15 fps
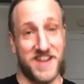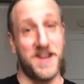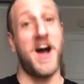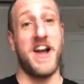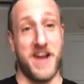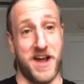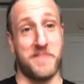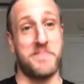
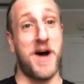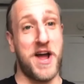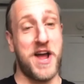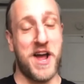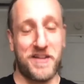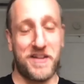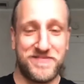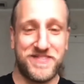I am.
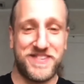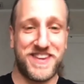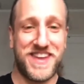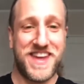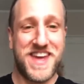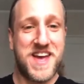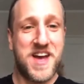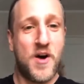
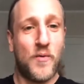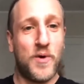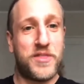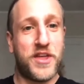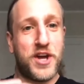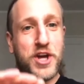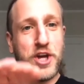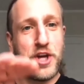
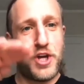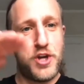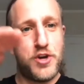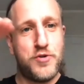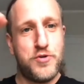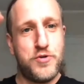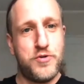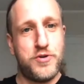With a
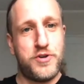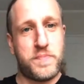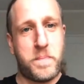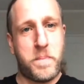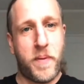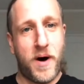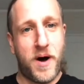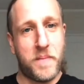huge
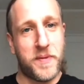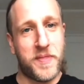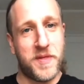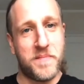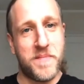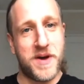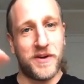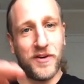bump in the
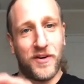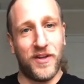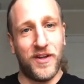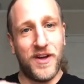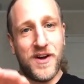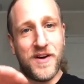middle